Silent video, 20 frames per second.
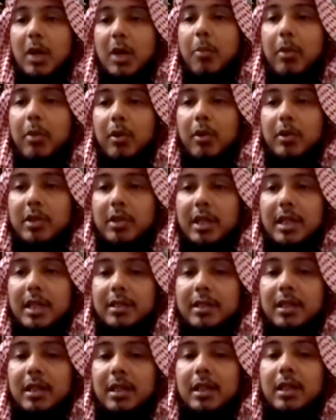
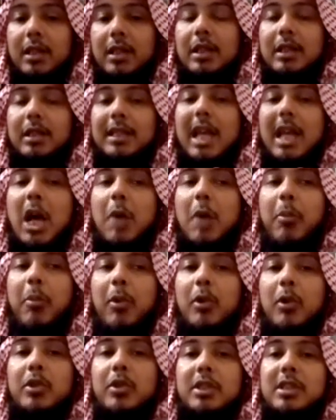apologize. That
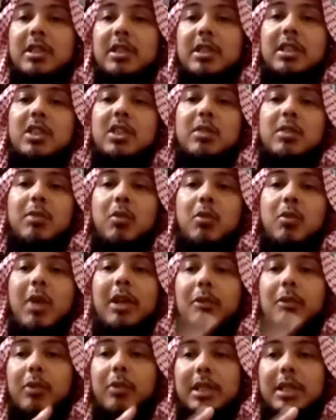apology needs to be
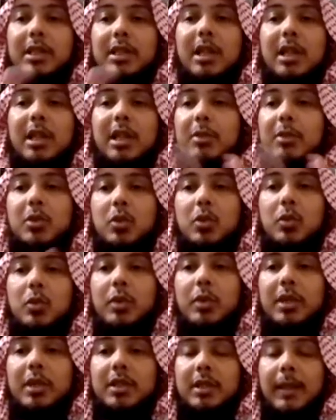one way. It can't be two
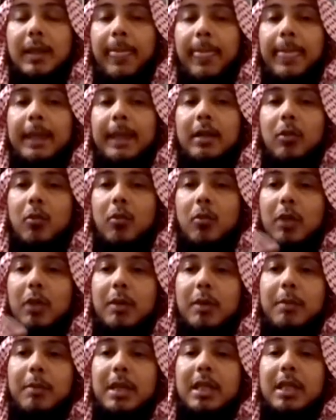ways. One
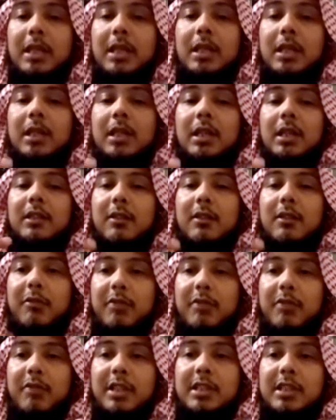way meaning the
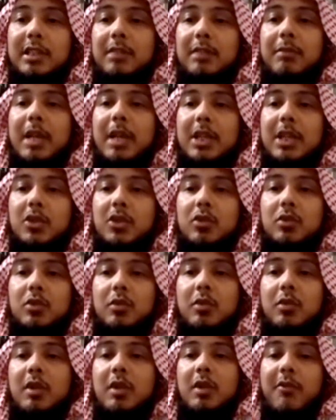victim has to
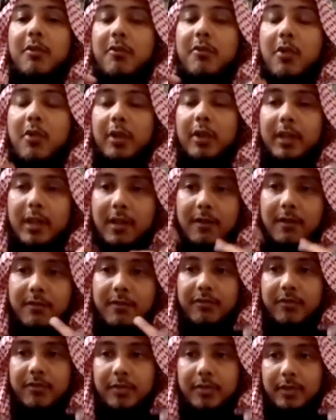forgive,
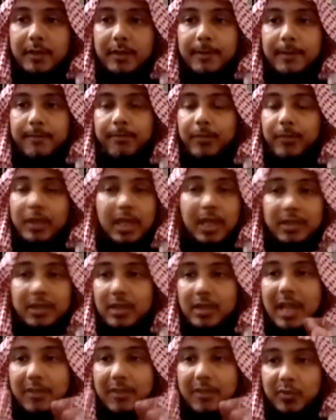doesn't
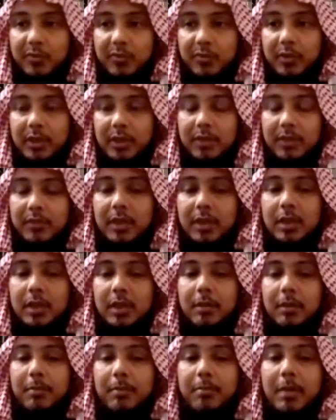have to forgive,
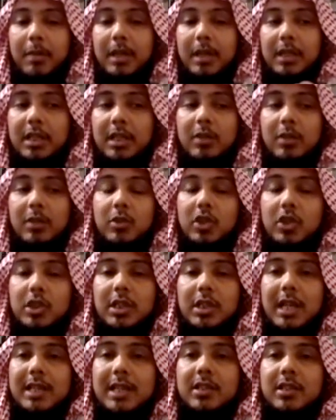but he or she
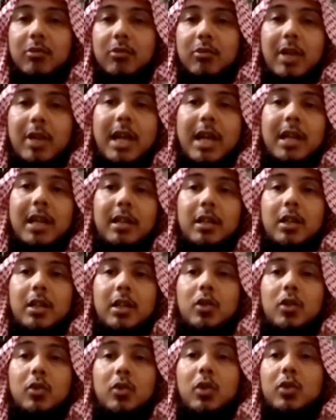has the right
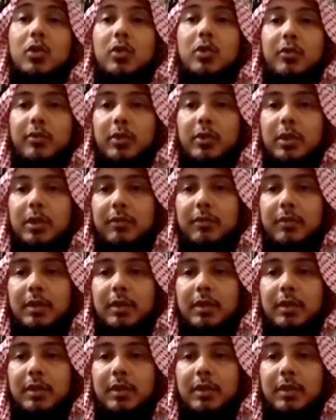not to forgive.